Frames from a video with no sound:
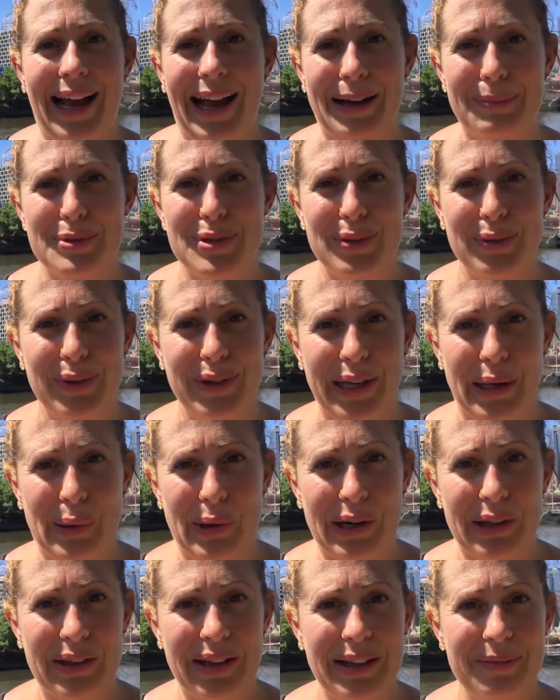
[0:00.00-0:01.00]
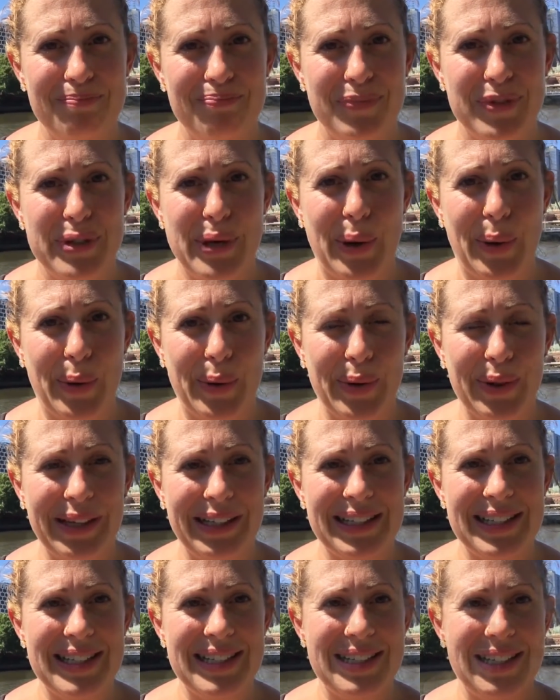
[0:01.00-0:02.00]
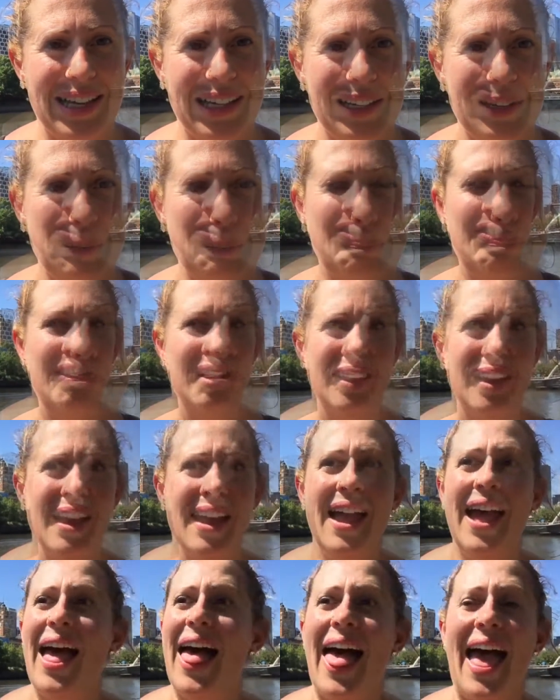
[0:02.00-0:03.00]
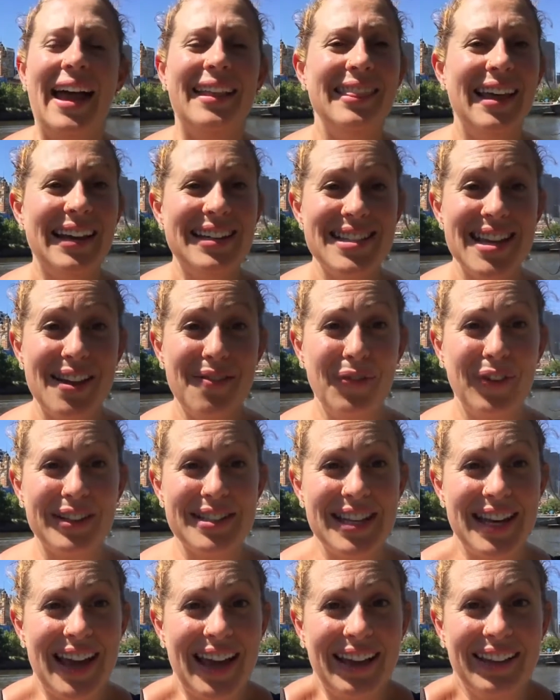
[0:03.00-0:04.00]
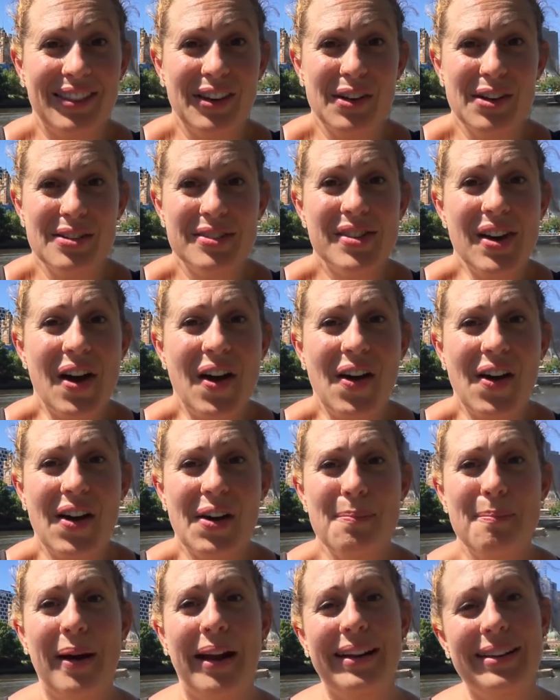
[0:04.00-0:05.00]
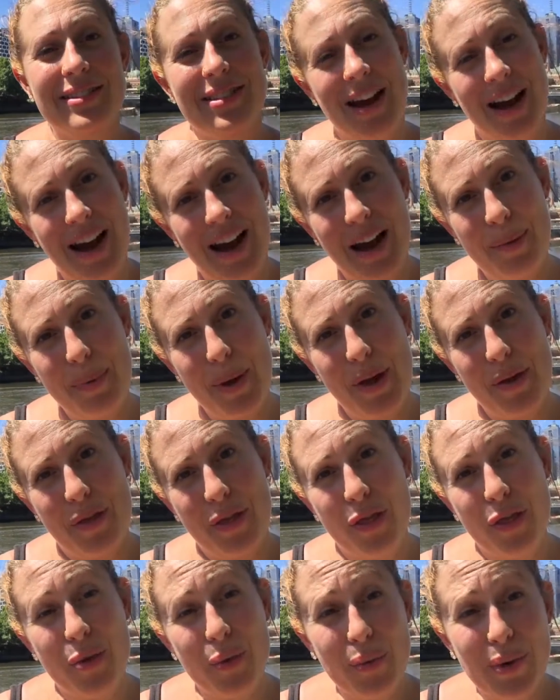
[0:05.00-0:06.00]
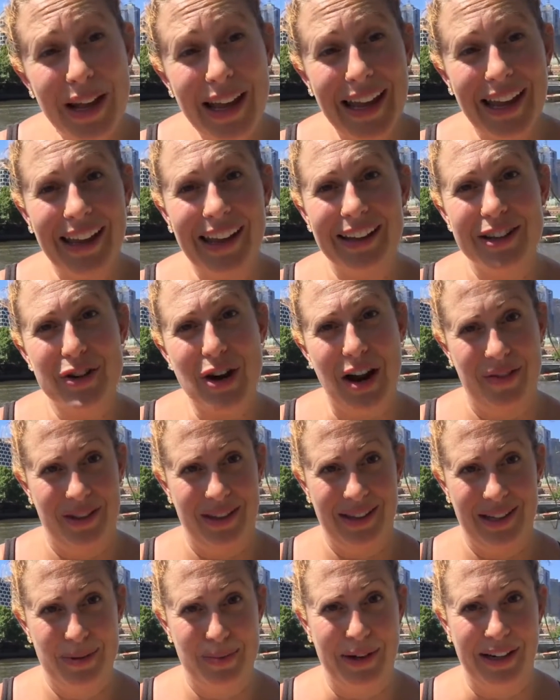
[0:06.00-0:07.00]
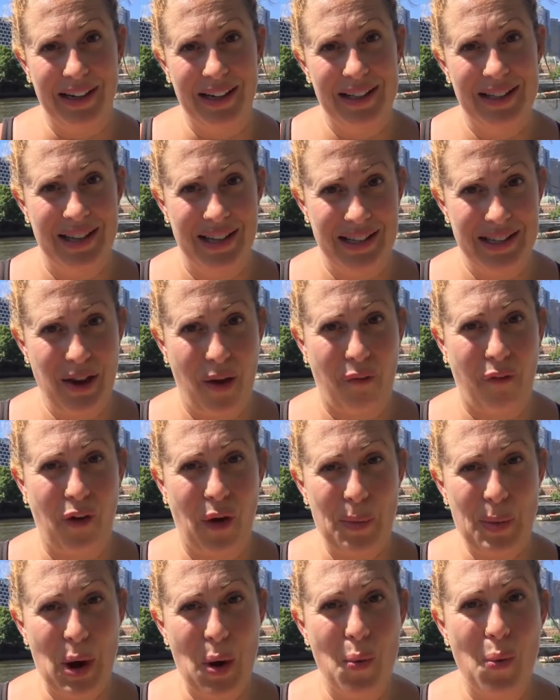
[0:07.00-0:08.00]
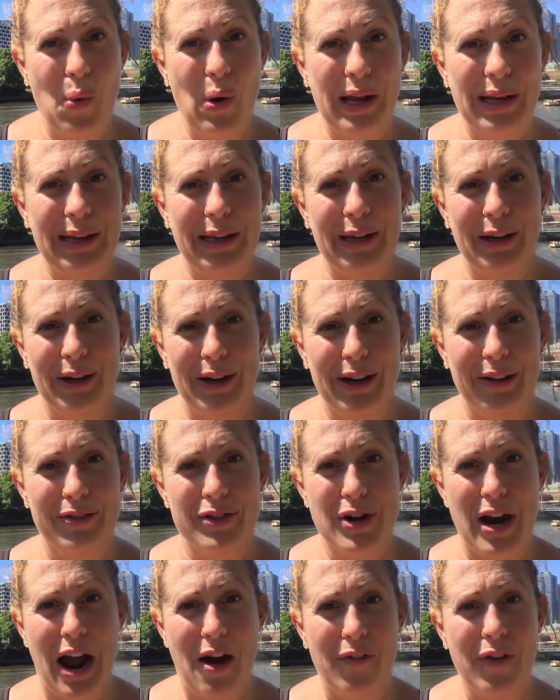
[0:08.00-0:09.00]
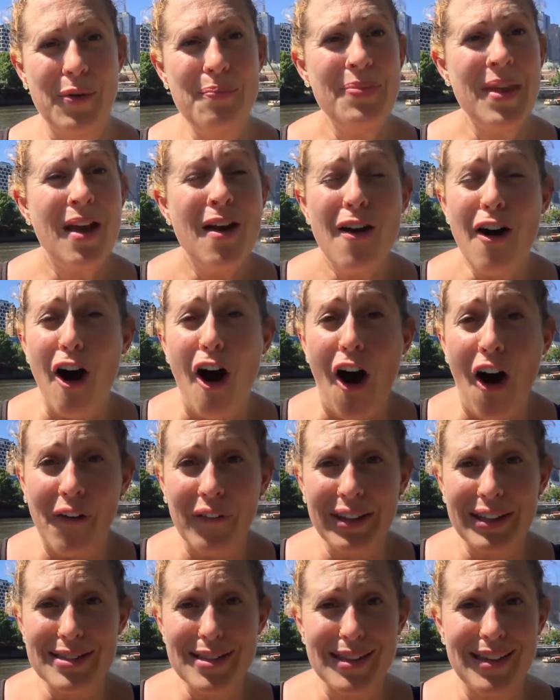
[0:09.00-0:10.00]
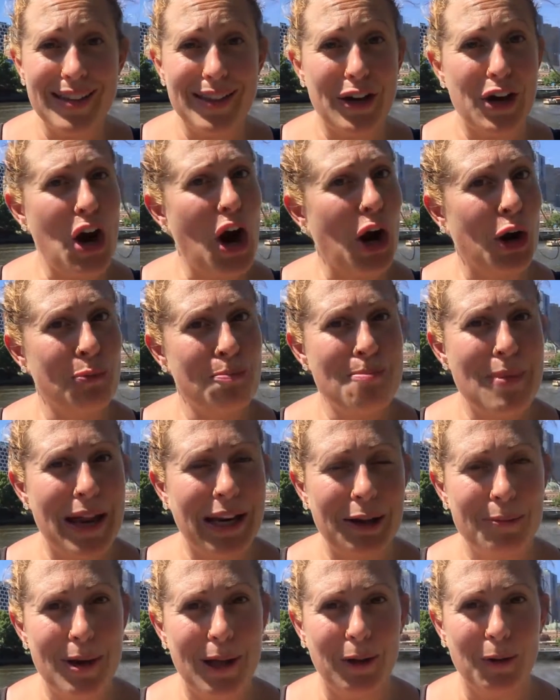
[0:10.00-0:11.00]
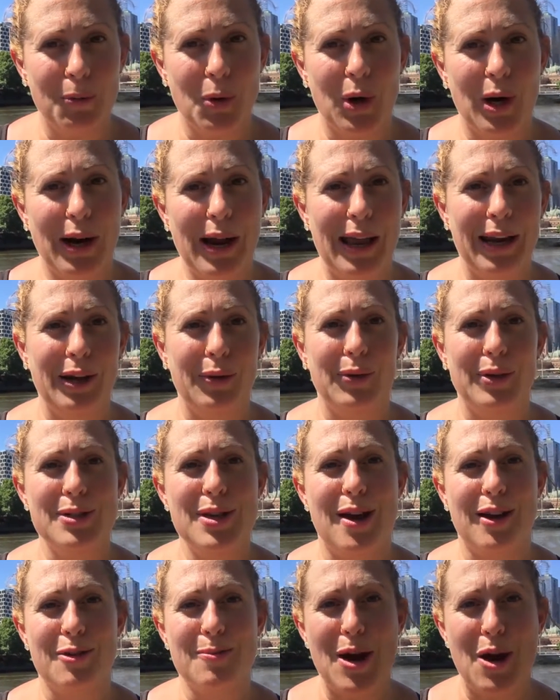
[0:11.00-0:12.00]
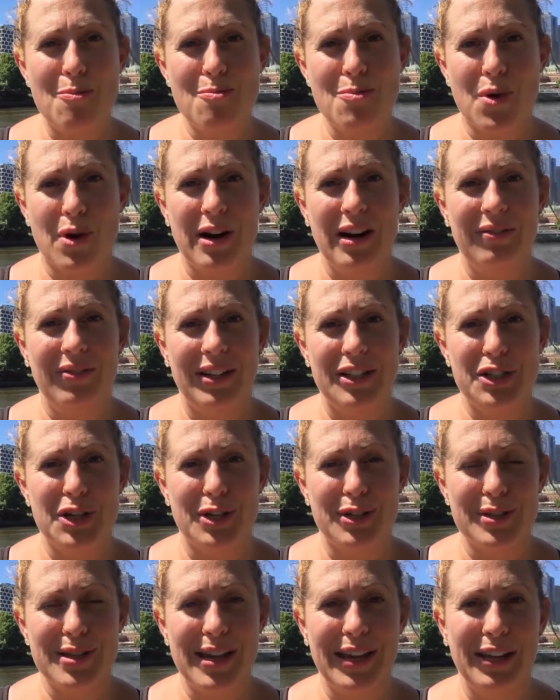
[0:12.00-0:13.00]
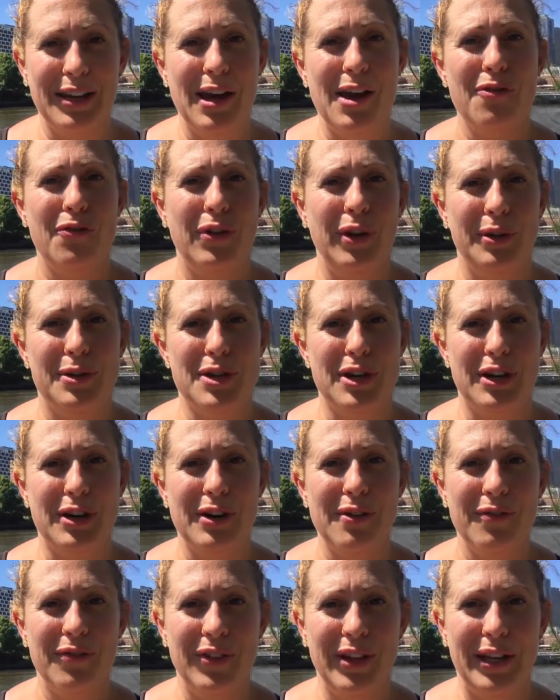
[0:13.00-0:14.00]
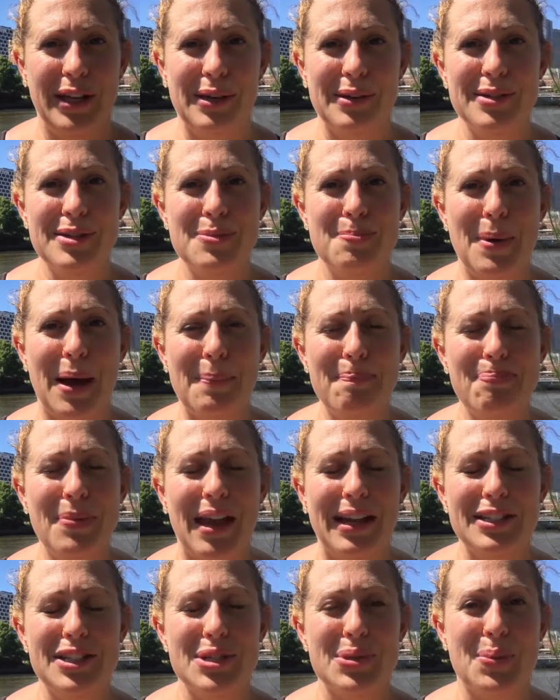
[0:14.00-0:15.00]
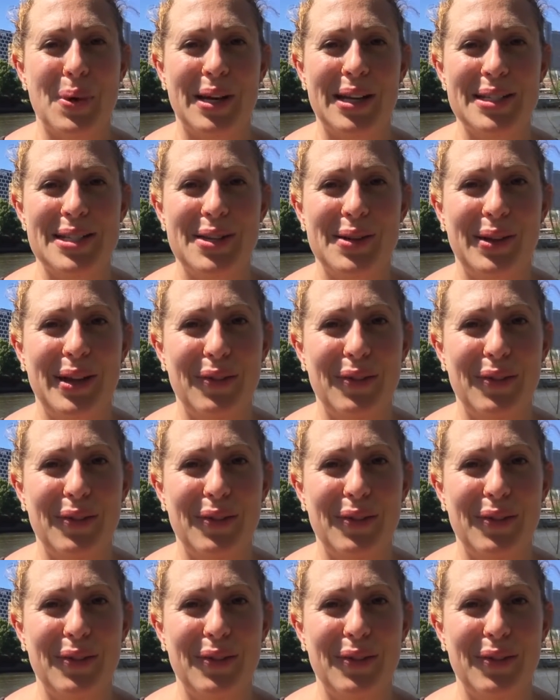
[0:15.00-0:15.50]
Absolutely worth it. Totally stunning. And that's it for today. Those are my top 3 travel experiences from 1 year of travel. Obviously, there are many, many more, and I will talk about more adventures in future videos, but I just wanted to